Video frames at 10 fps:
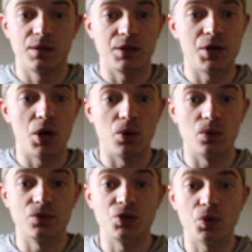
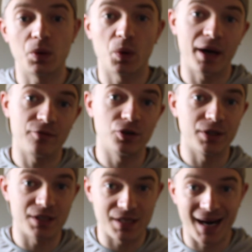doing whatever it
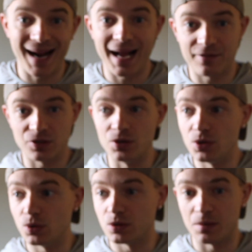is that I have to
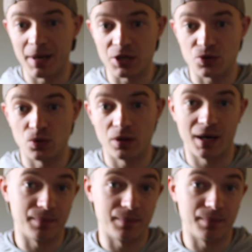do to make sure that